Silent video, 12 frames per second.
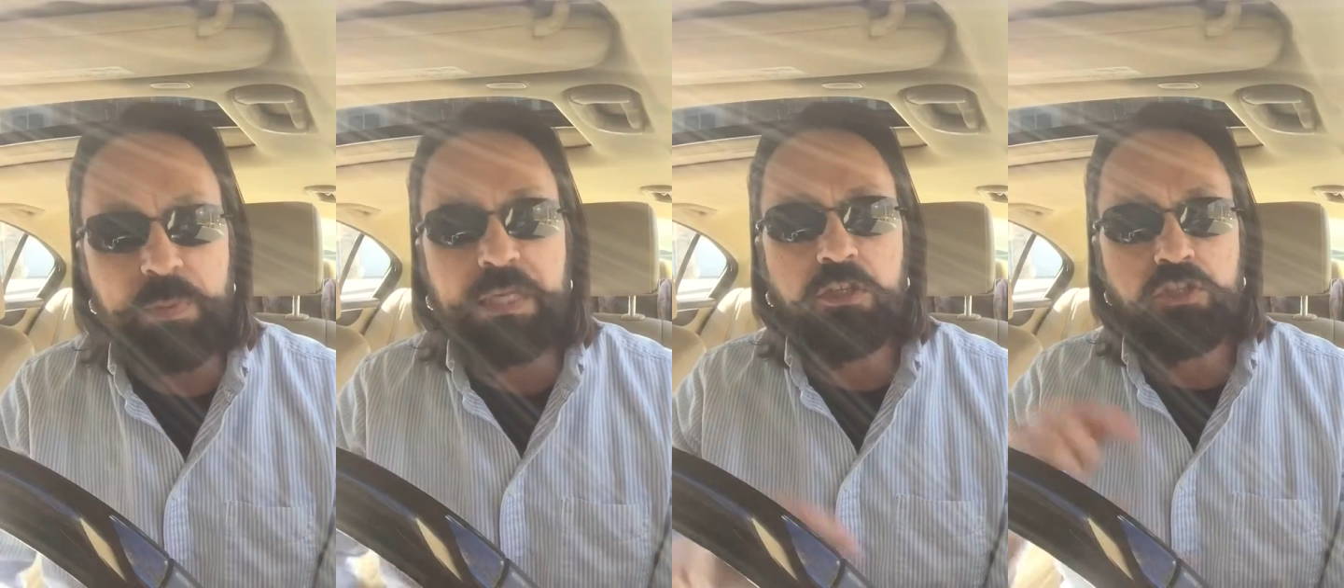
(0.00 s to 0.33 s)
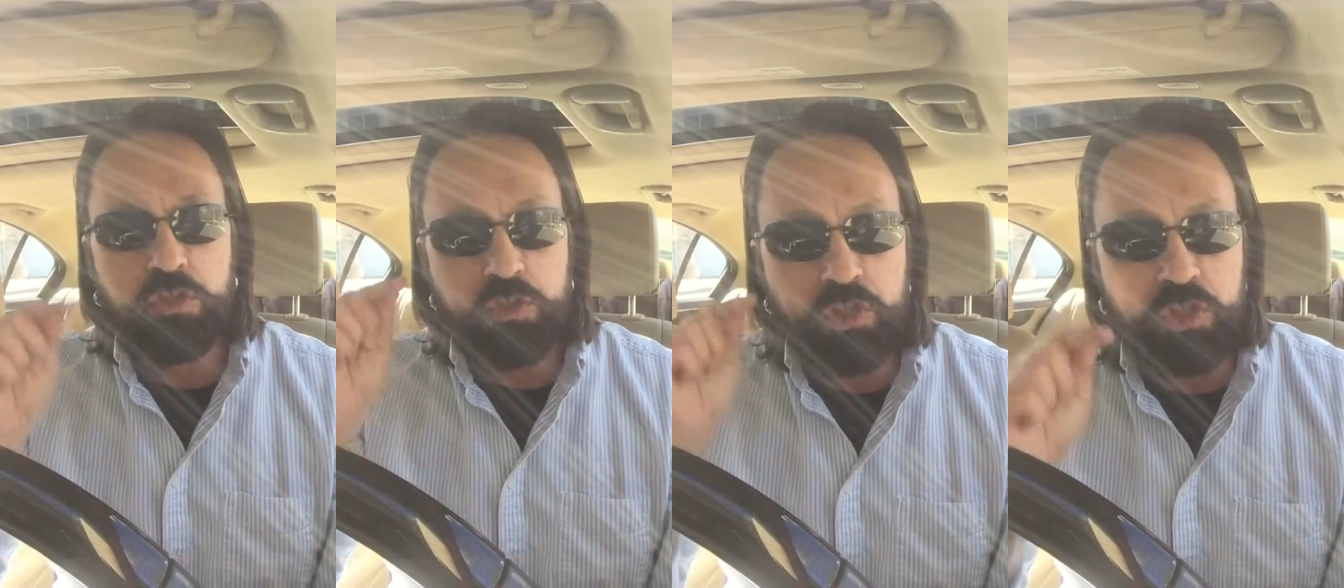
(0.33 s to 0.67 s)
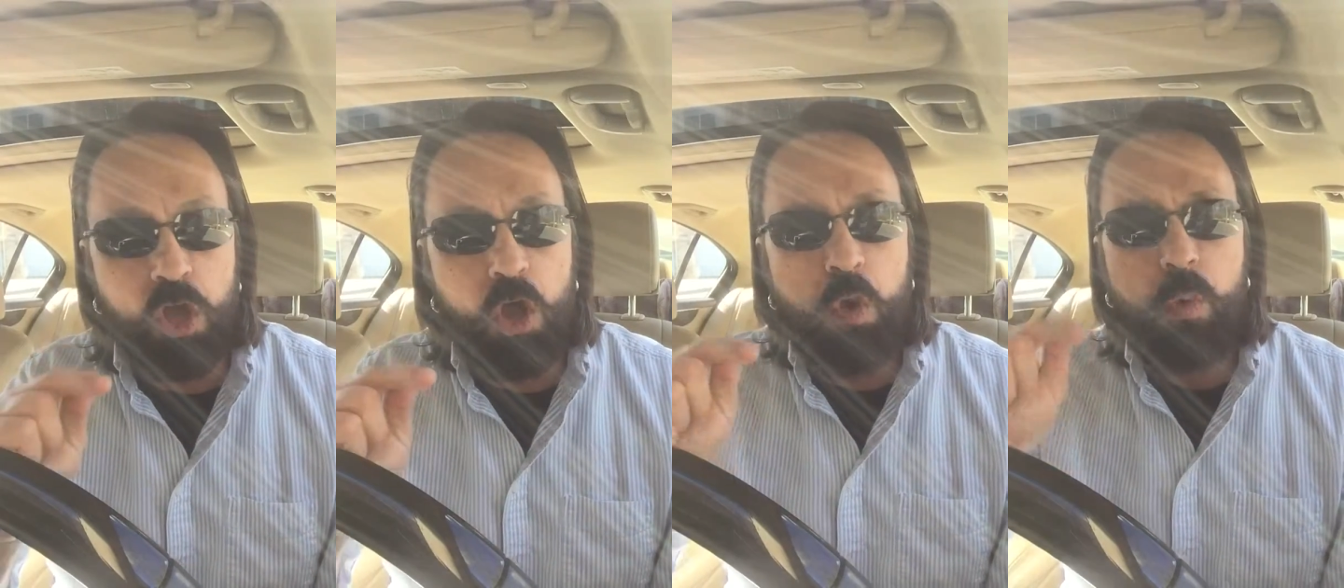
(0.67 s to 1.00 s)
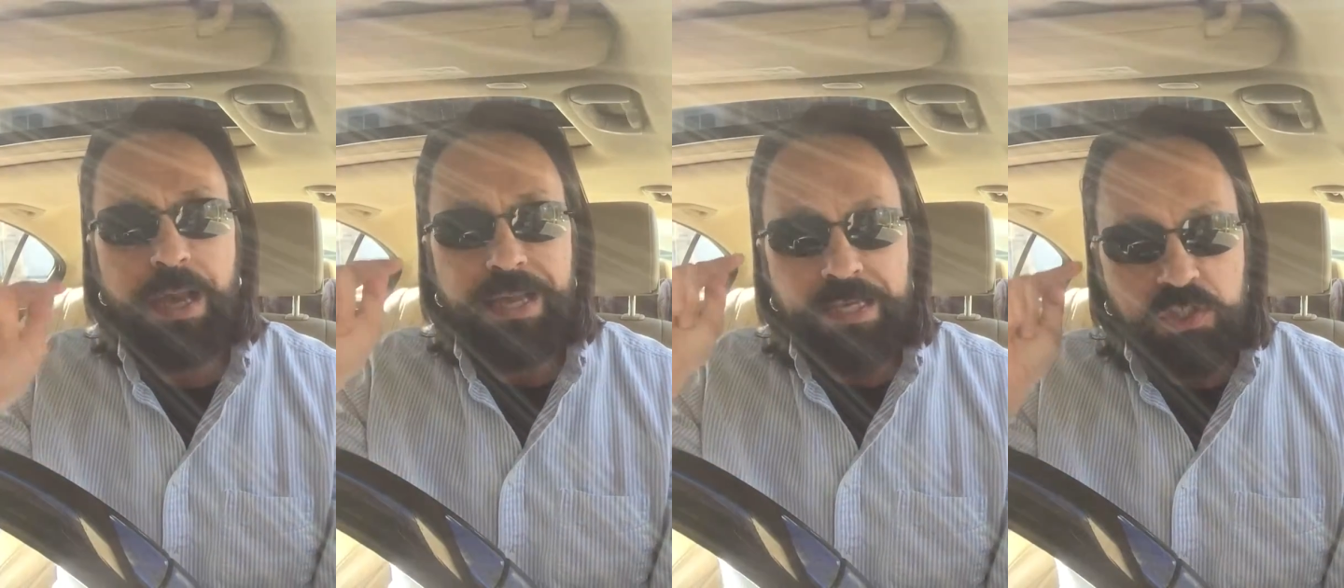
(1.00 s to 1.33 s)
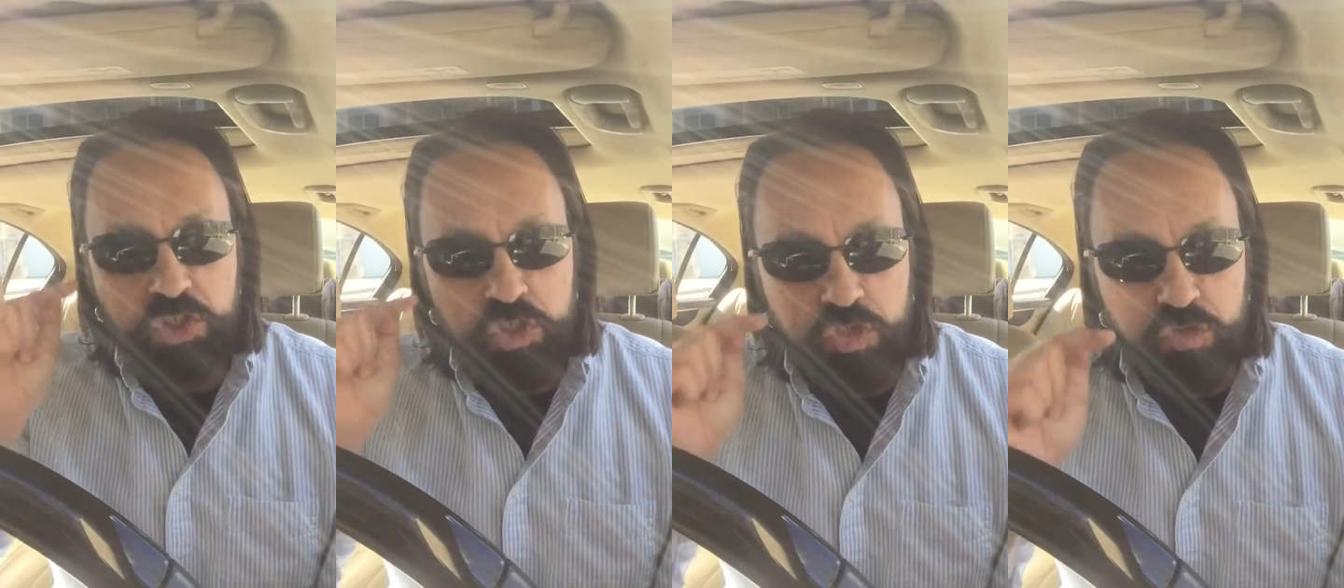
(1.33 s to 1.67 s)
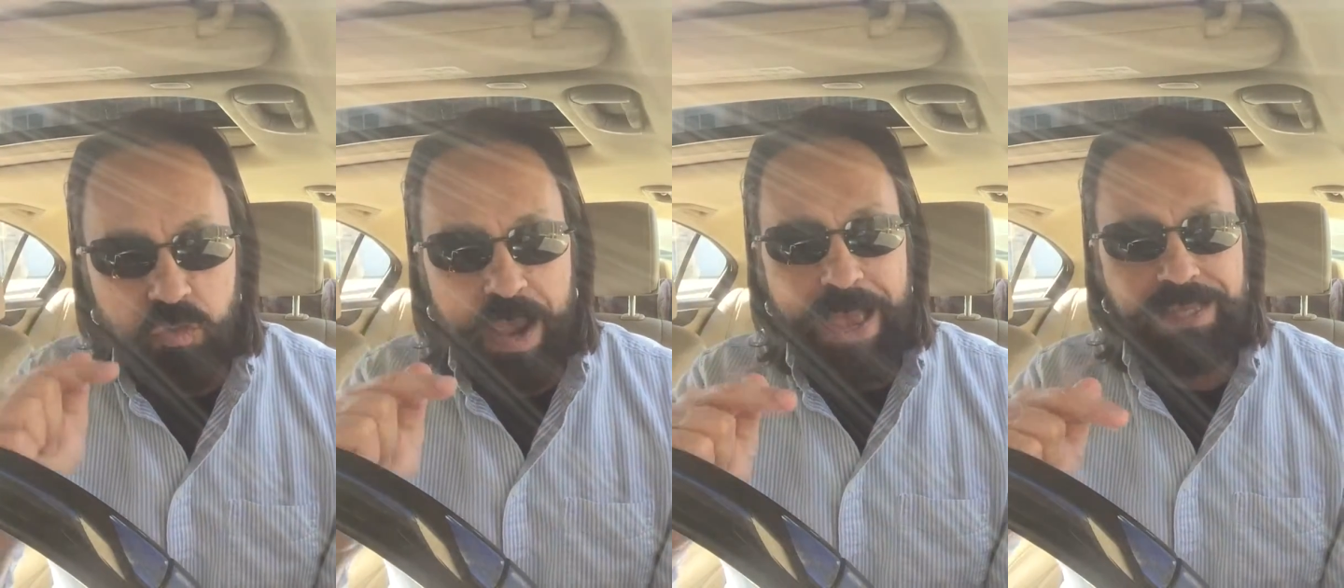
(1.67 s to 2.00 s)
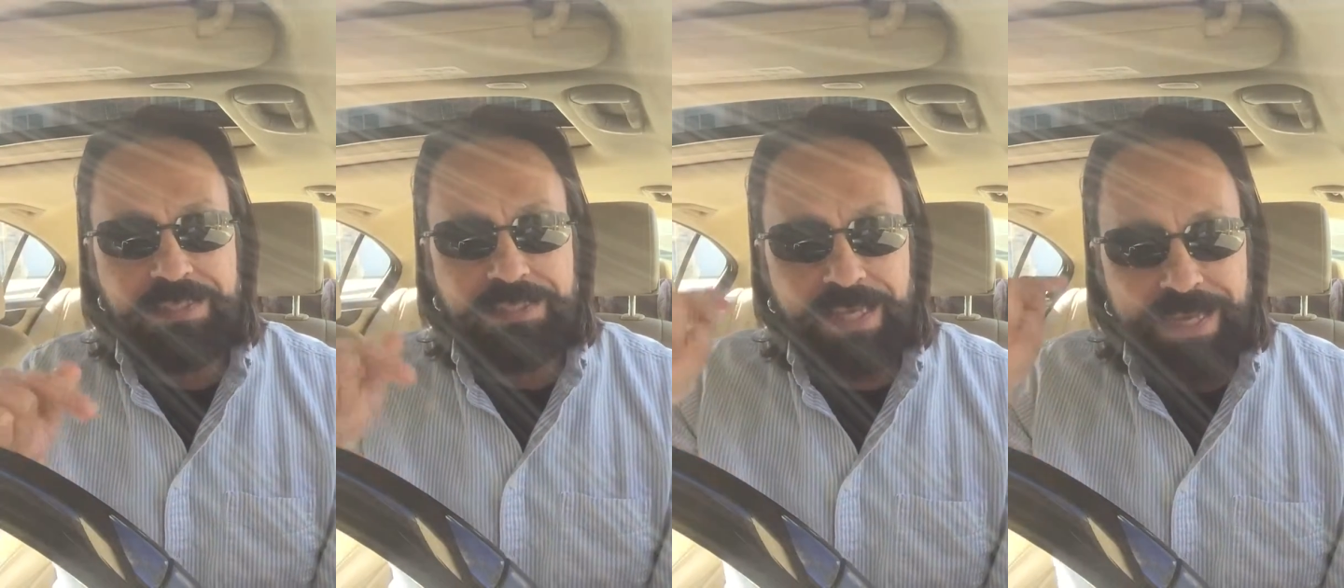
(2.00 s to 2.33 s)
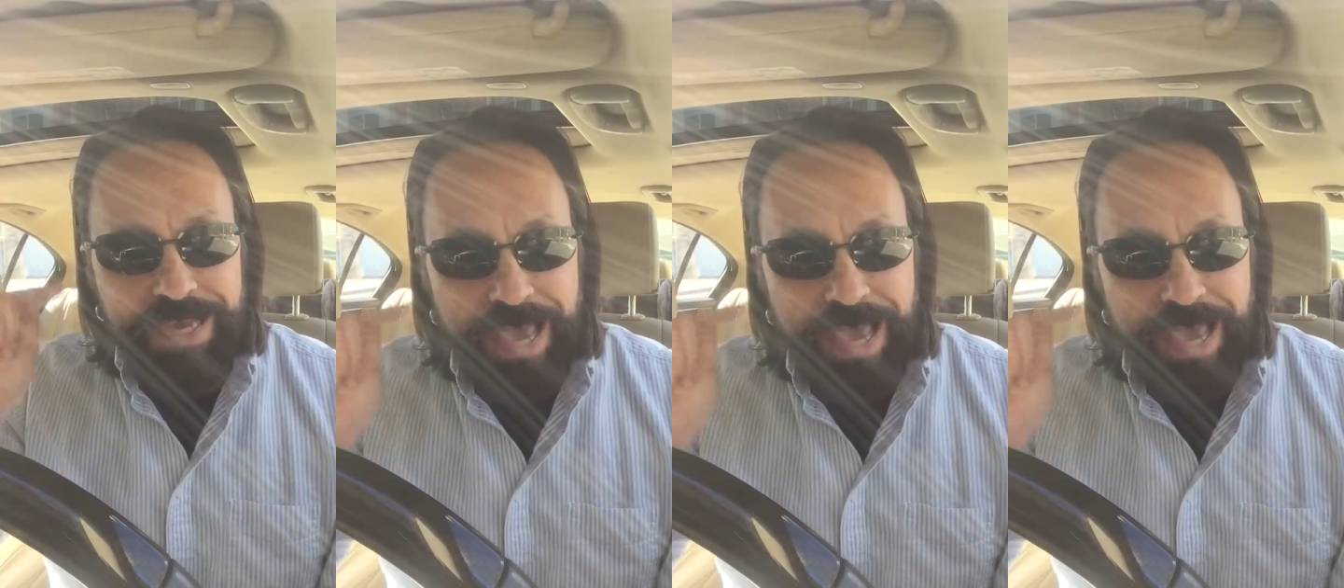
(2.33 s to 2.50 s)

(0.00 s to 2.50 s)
because you're so stressed,